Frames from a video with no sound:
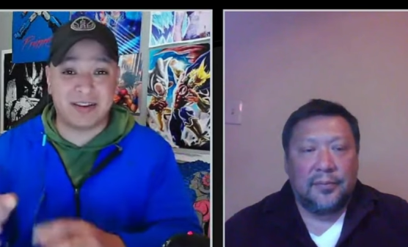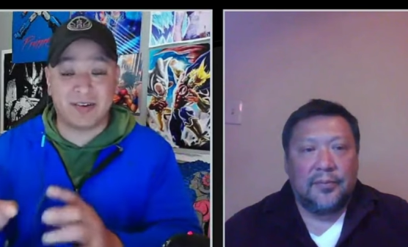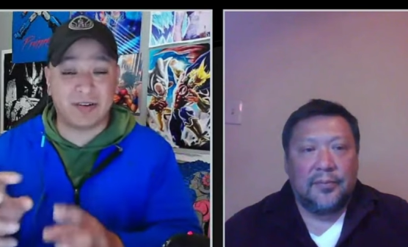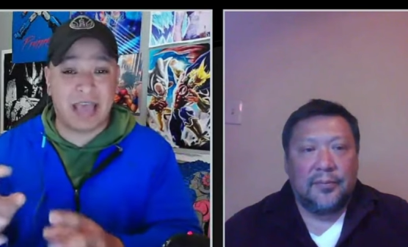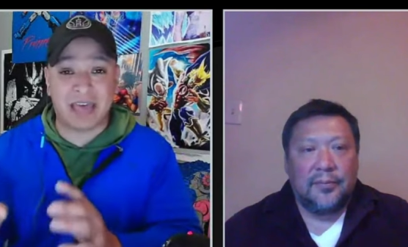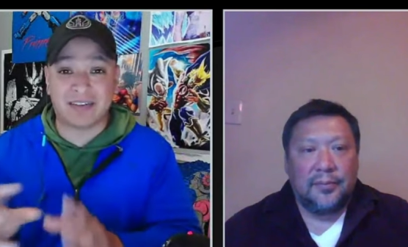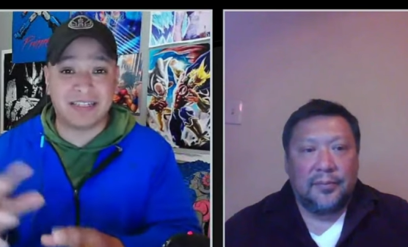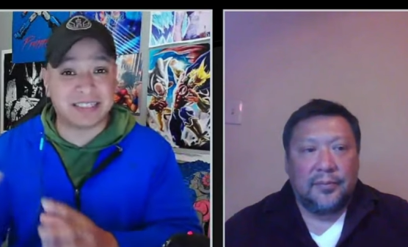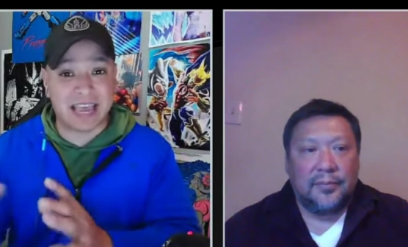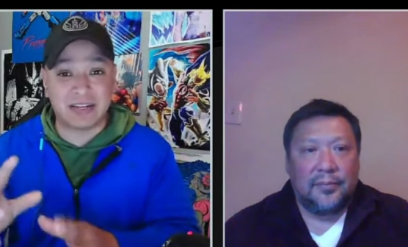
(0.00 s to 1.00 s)
Speaker 1: You know,
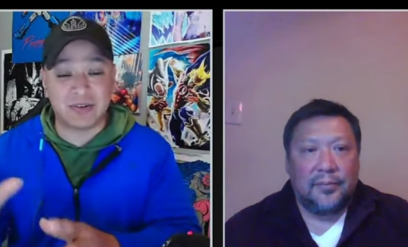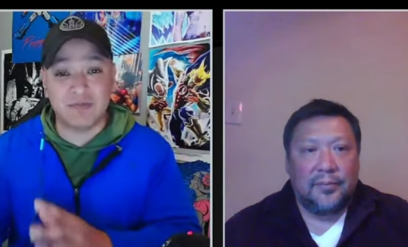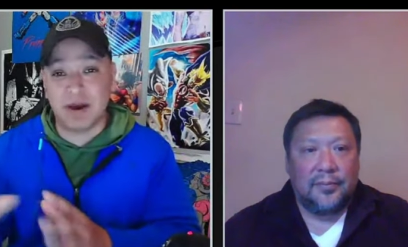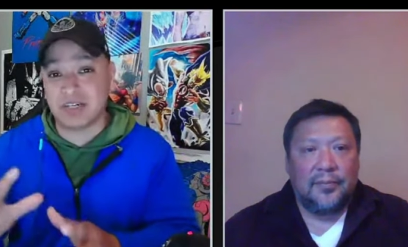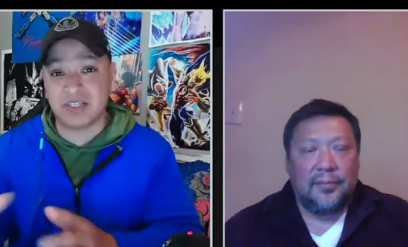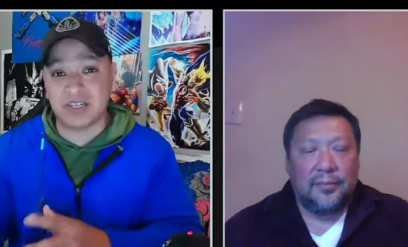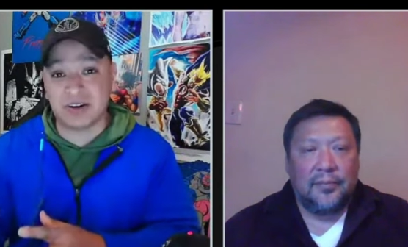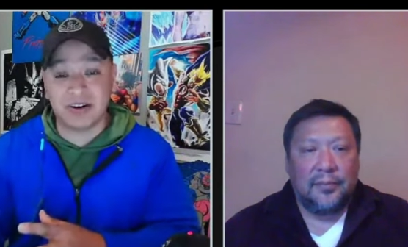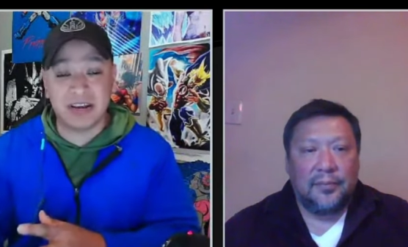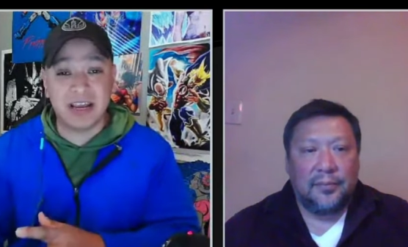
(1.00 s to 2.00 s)
athletes can't do much
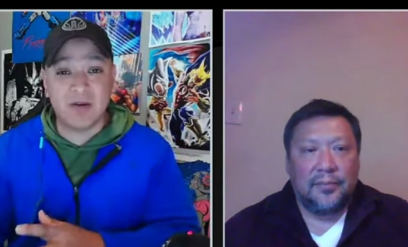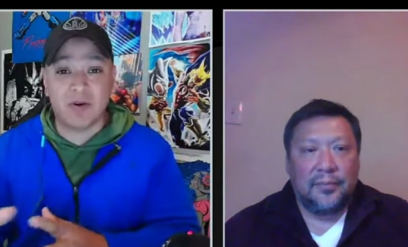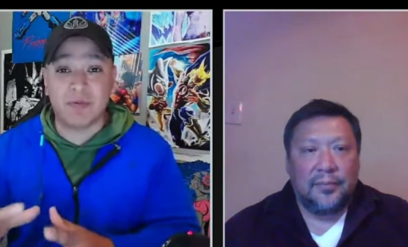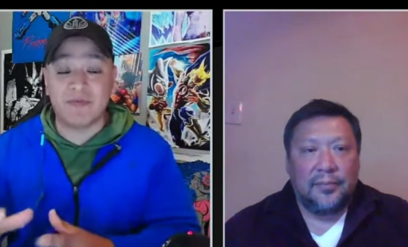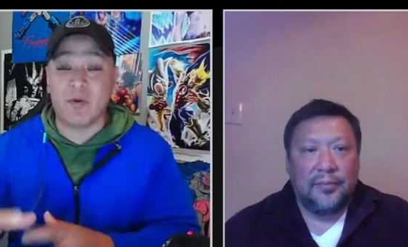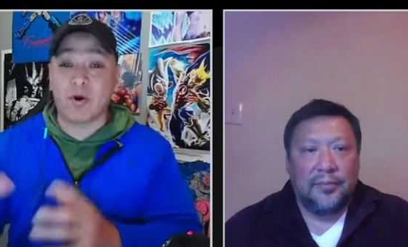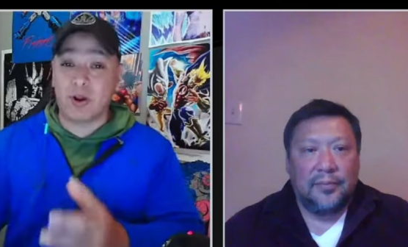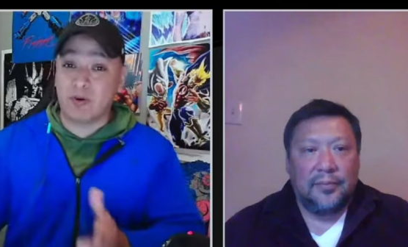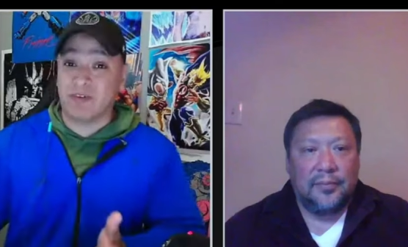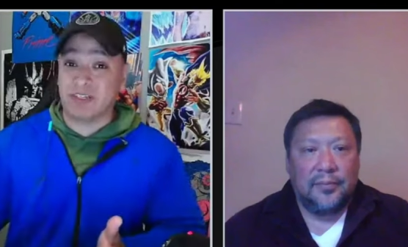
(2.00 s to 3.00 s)
here. Well, before
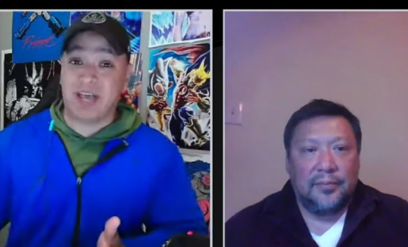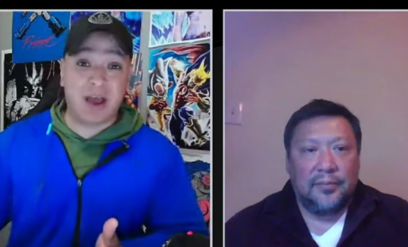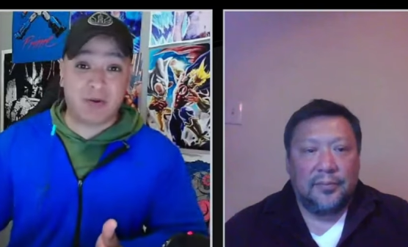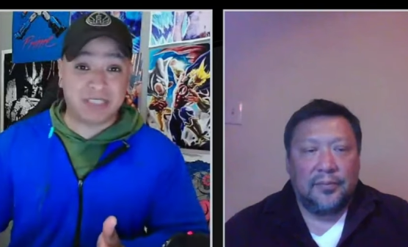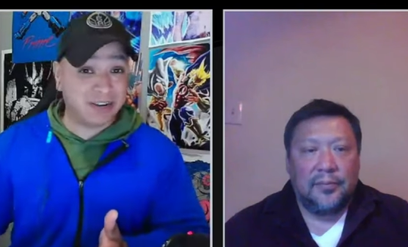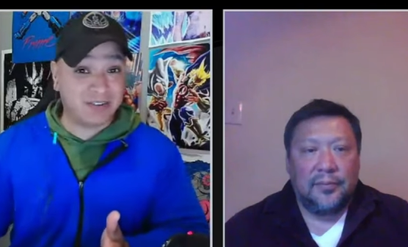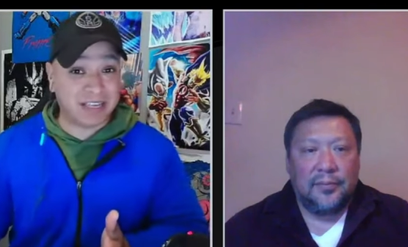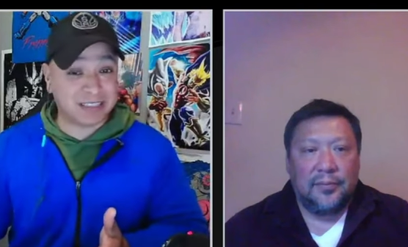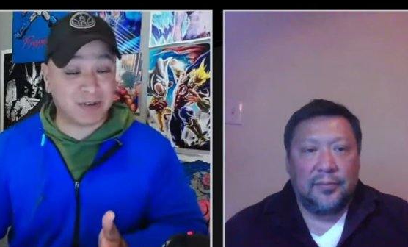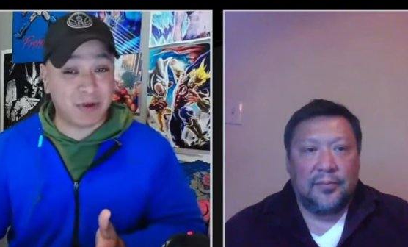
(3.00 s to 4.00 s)
Louis Vuitton was here,
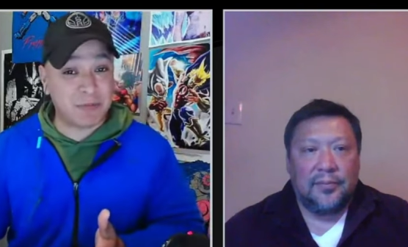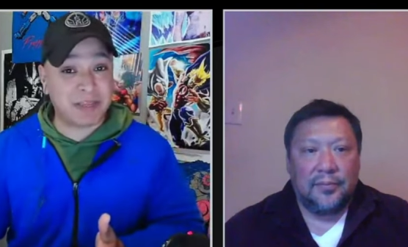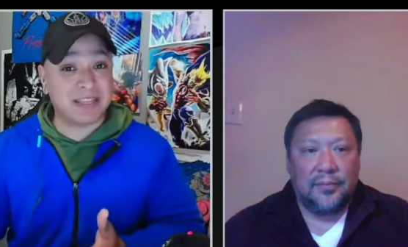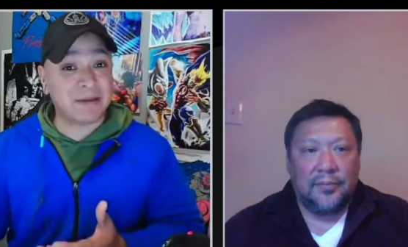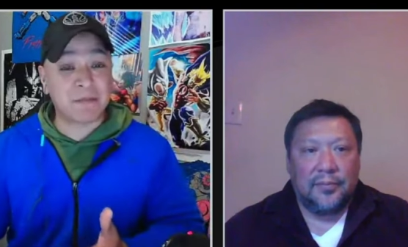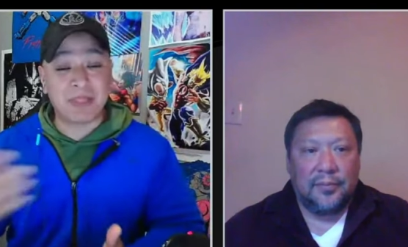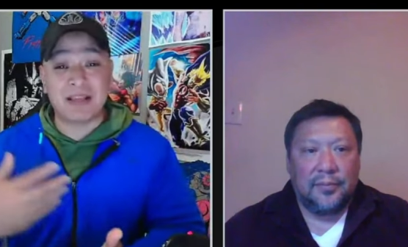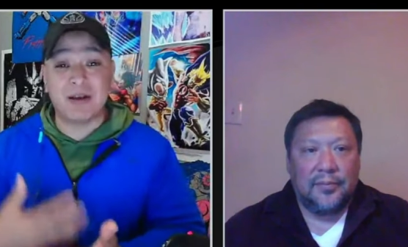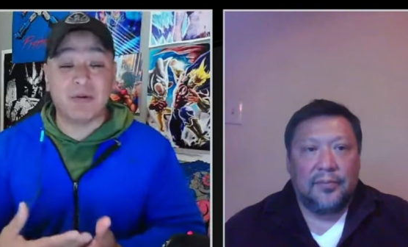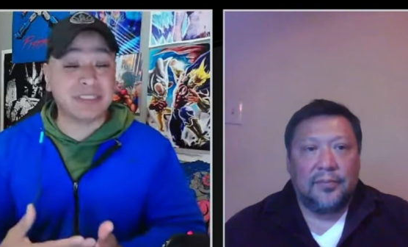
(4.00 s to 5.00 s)
thanks to Wemby,
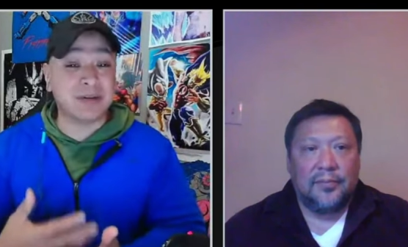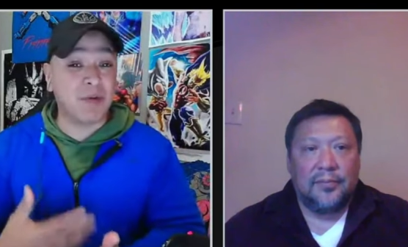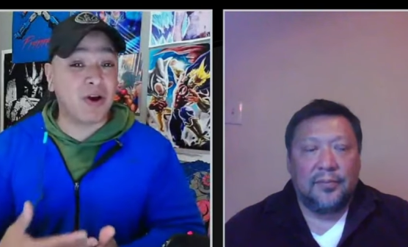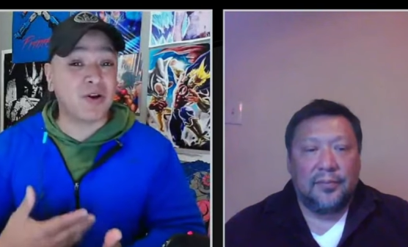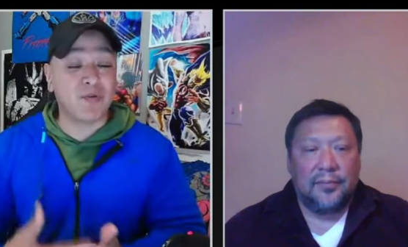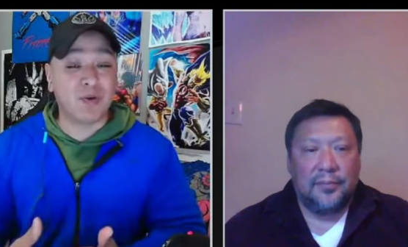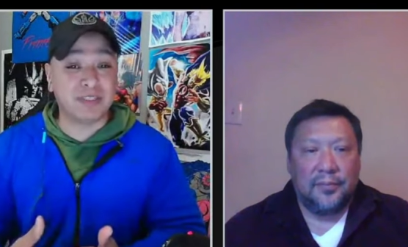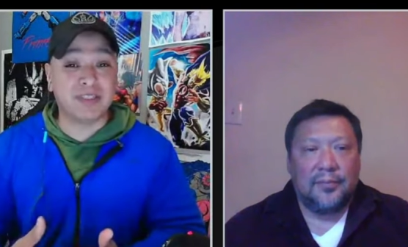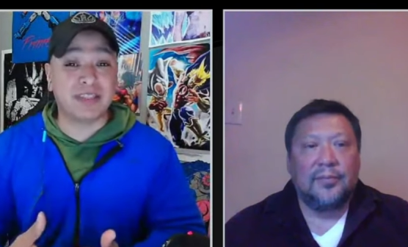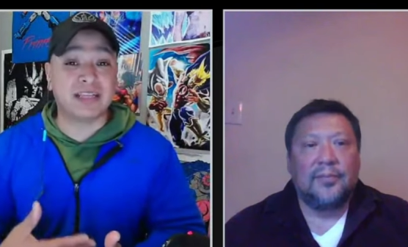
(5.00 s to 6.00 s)
it was DeMar
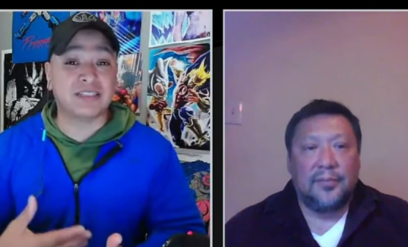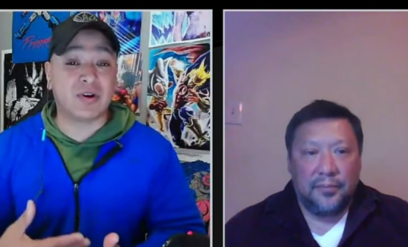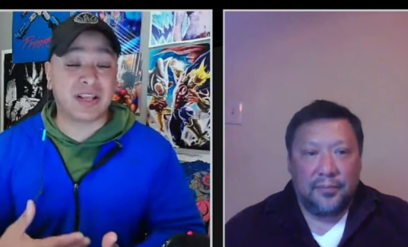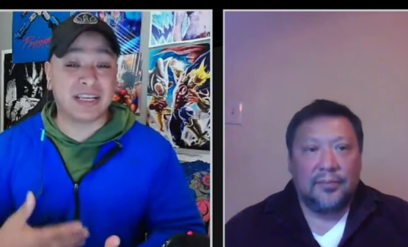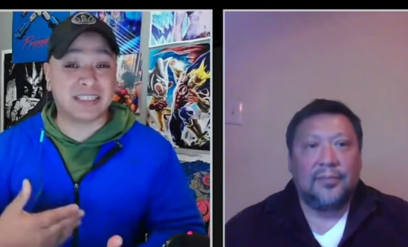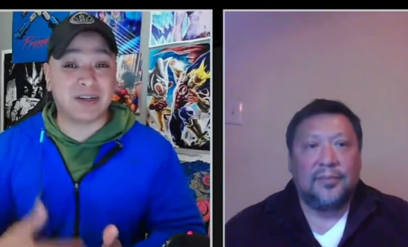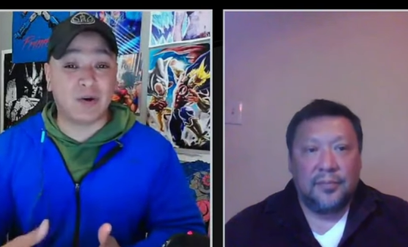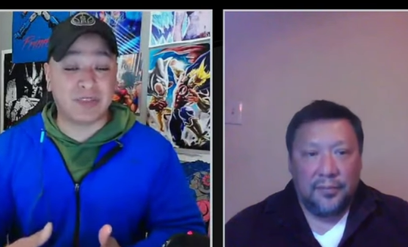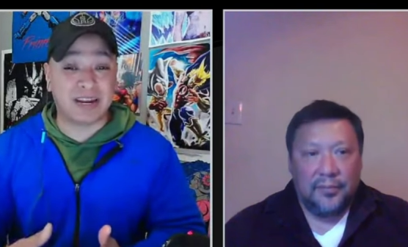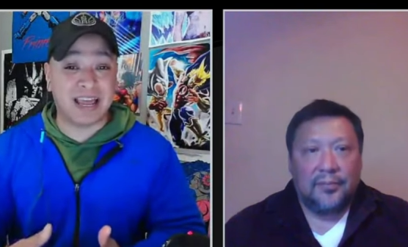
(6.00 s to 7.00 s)
DeRozan that started his
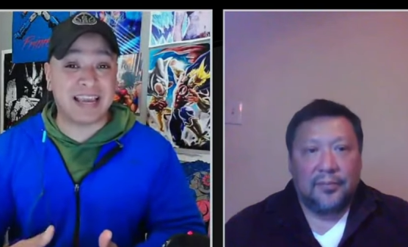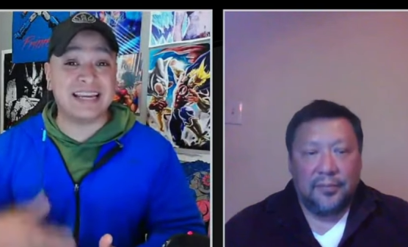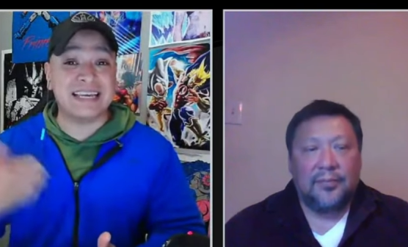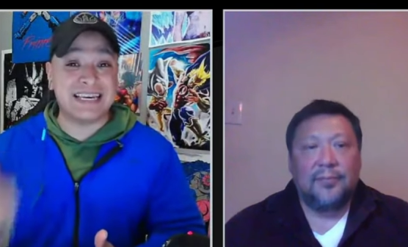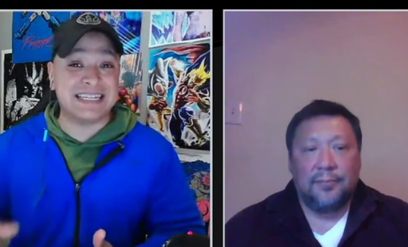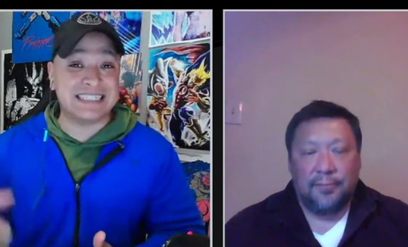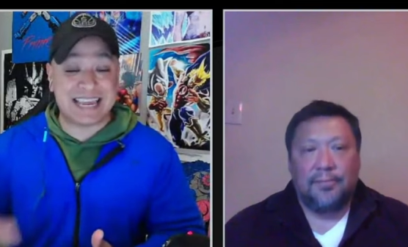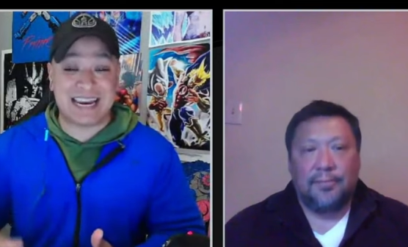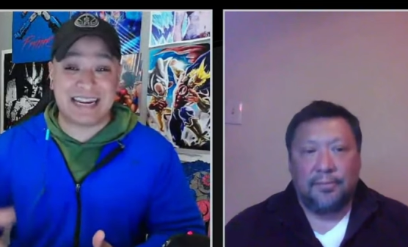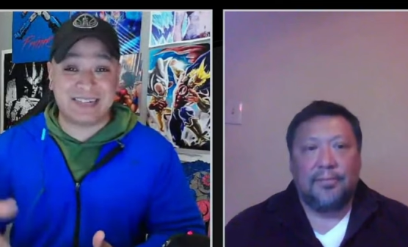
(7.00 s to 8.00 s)
clothing line in mm.
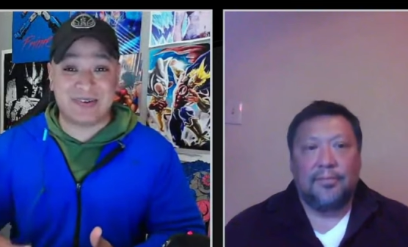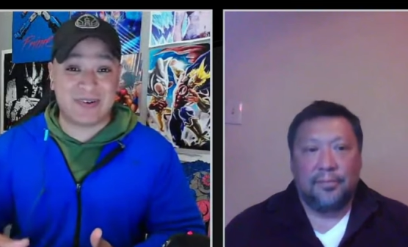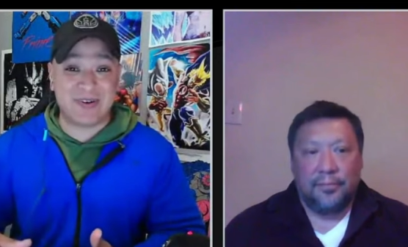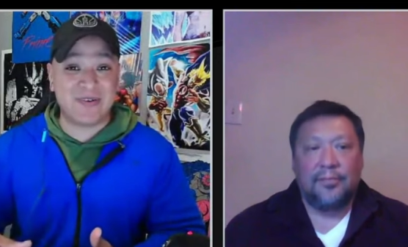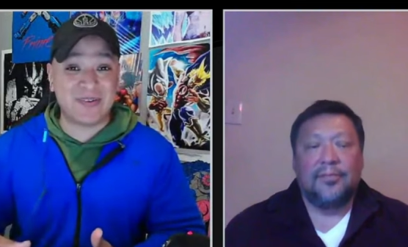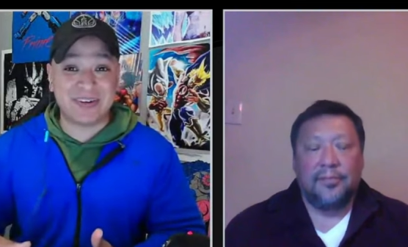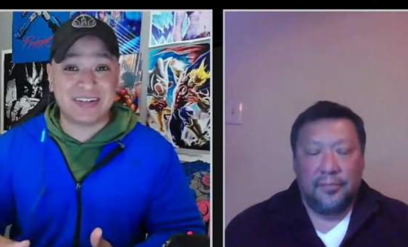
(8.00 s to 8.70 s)
San Antonio,